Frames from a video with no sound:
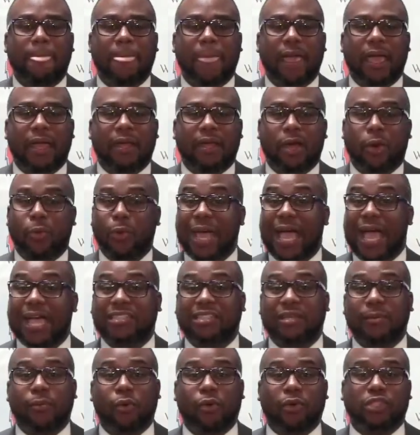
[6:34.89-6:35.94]
and uh, we're
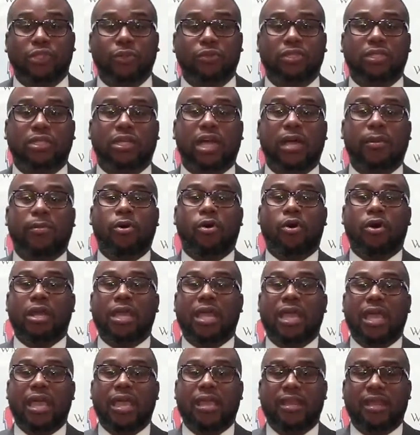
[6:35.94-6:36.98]
asking more students to come on
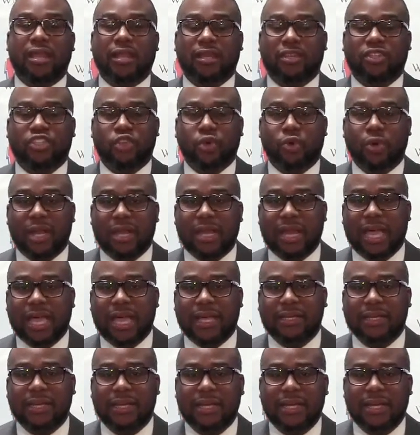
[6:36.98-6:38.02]
in and join
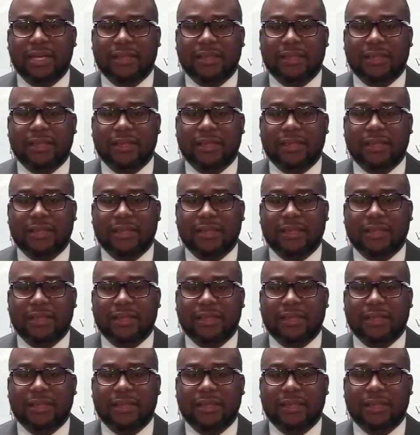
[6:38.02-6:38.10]
that